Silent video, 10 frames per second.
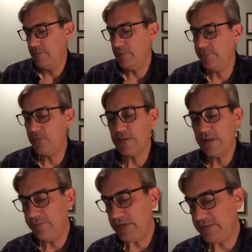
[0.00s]
Before
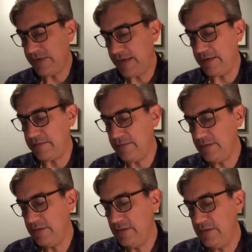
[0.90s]
leaving town,
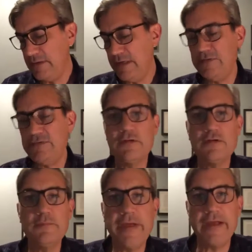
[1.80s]
I
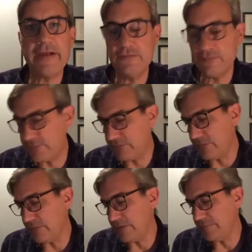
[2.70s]
circled back to his
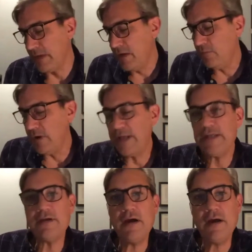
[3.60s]
store, wanting
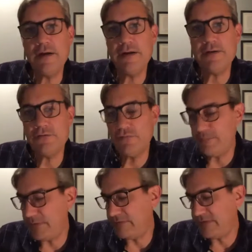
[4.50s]
to hard
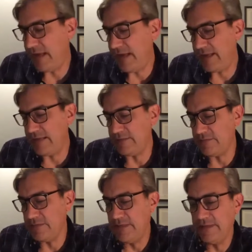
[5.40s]
grip his hand,